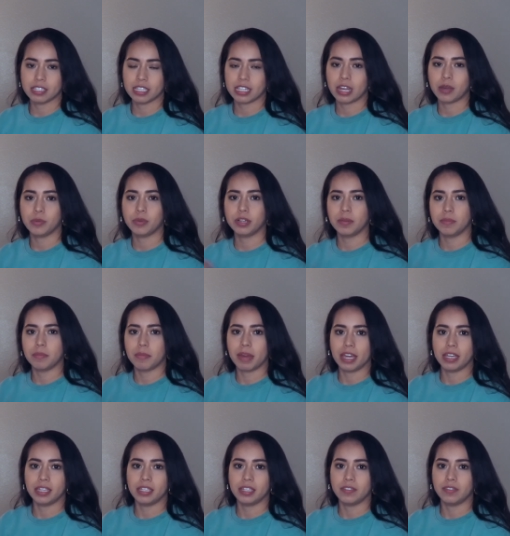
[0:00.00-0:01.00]
Like I wouldn't
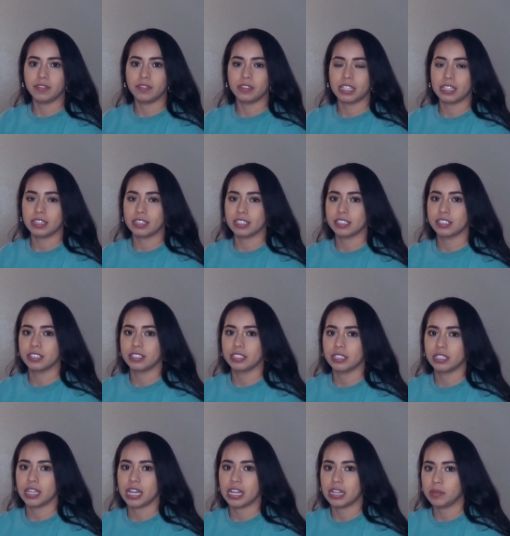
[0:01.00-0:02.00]
mind gifting this to
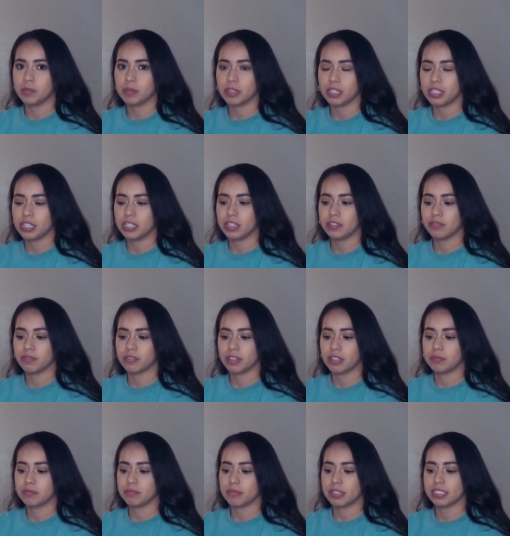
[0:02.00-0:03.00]
anybody, of
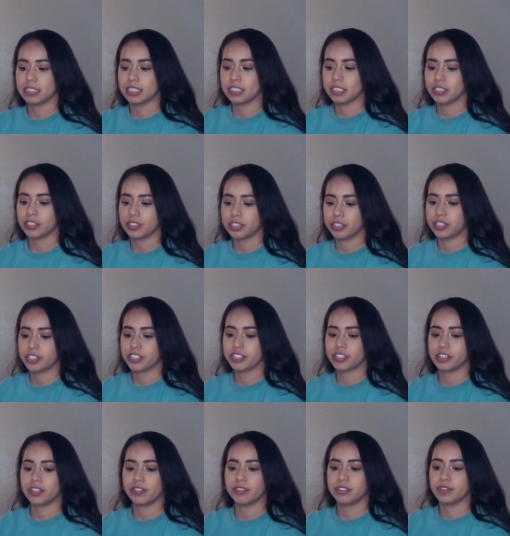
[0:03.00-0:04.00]
like my sisters, a
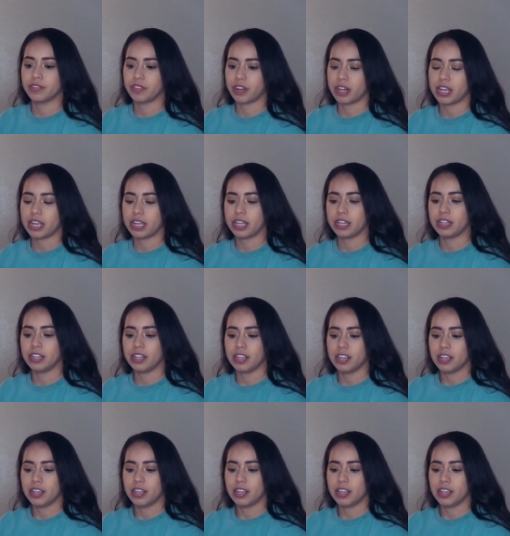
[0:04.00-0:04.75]
close friend.